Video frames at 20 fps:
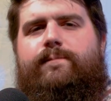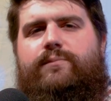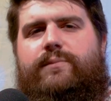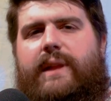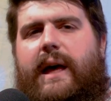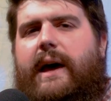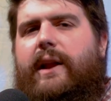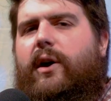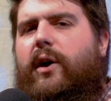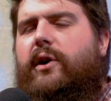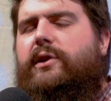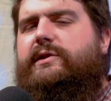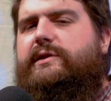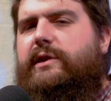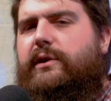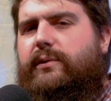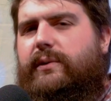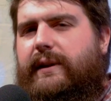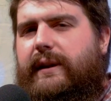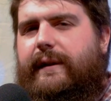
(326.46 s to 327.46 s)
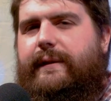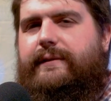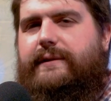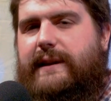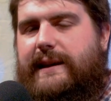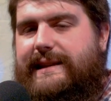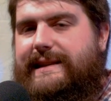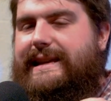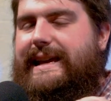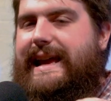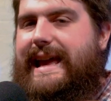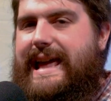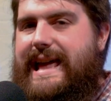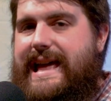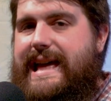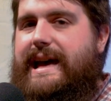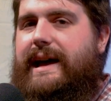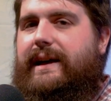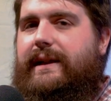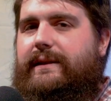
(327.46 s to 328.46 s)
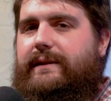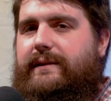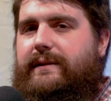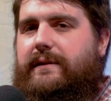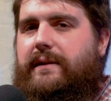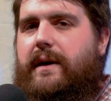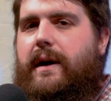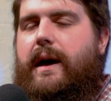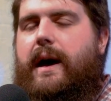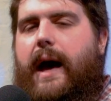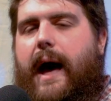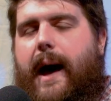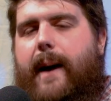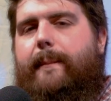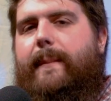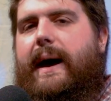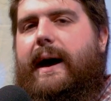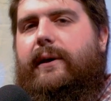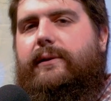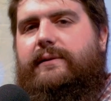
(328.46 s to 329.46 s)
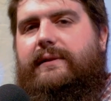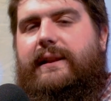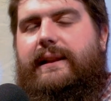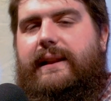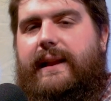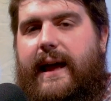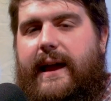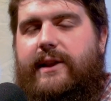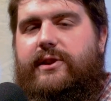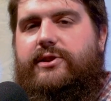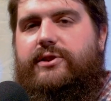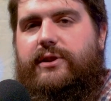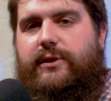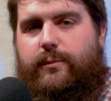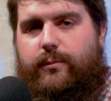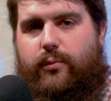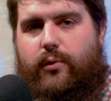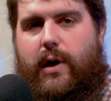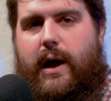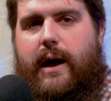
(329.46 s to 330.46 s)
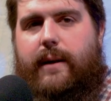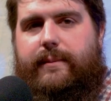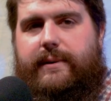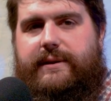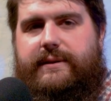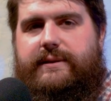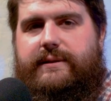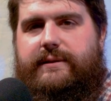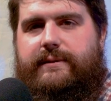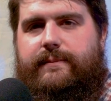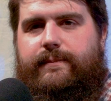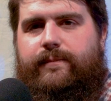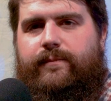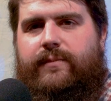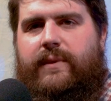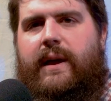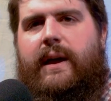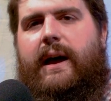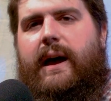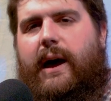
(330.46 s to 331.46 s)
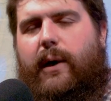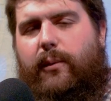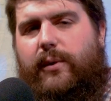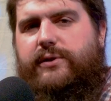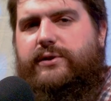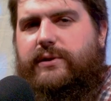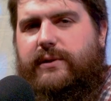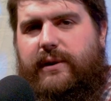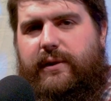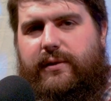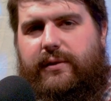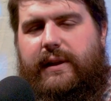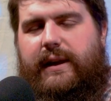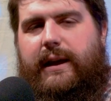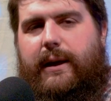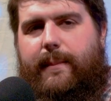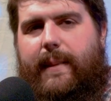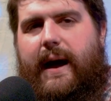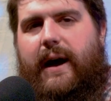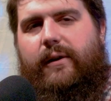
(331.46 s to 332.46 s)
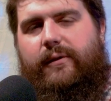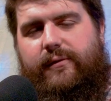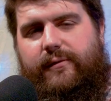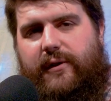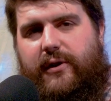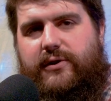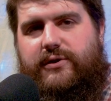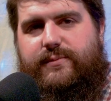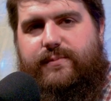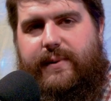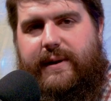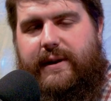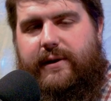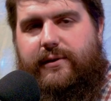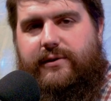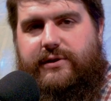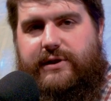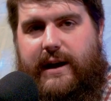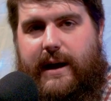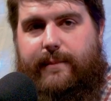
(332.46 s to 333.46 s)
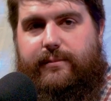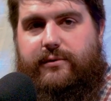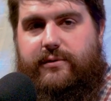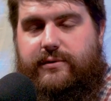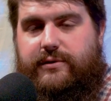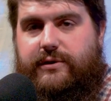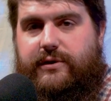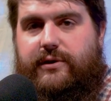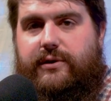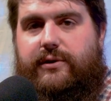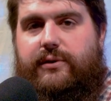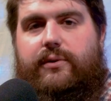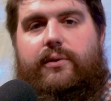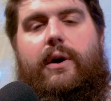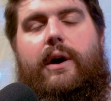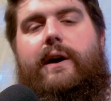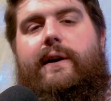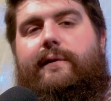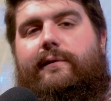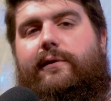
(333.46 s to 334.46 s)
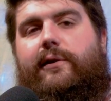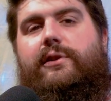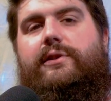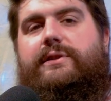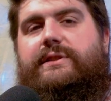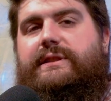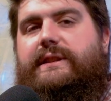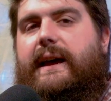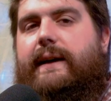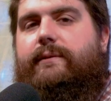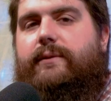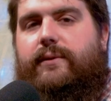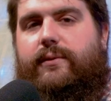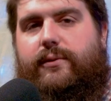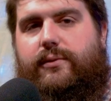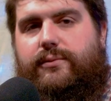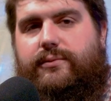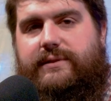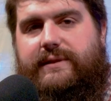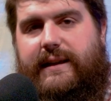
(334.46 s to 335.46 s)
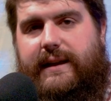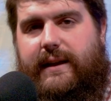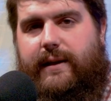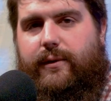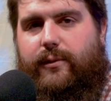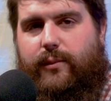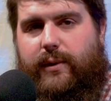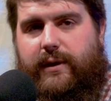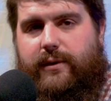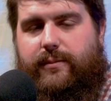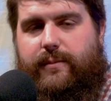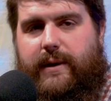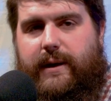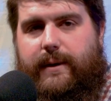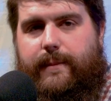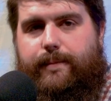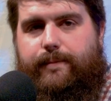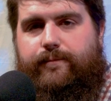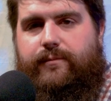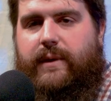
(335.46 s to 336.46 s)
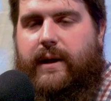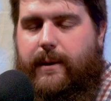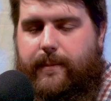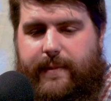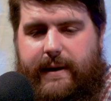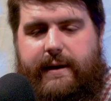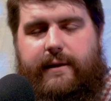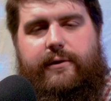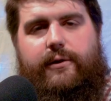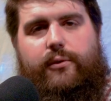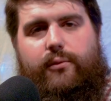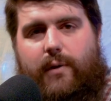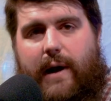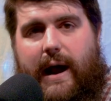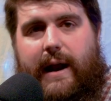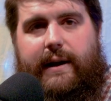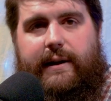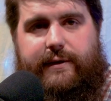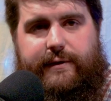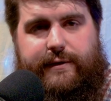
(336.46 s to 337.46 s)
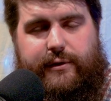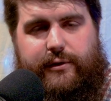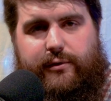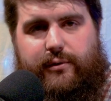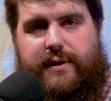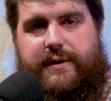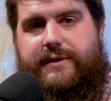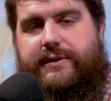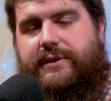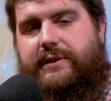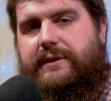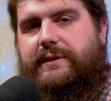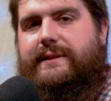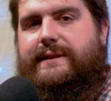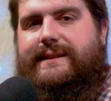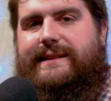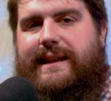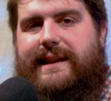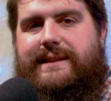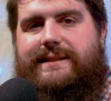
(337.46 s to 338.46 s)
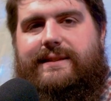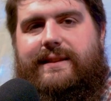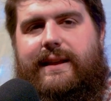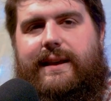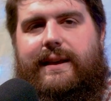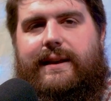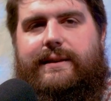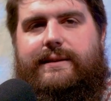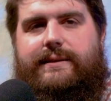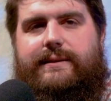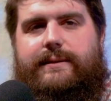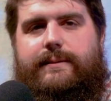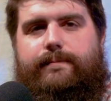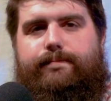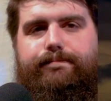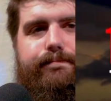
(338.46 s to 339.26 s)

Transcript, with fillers: that also gives us a hint about the nation promise. I want you to think about 1 Peter chapter 2 verse 7 through 10 with me. Peter writing to Christians says this: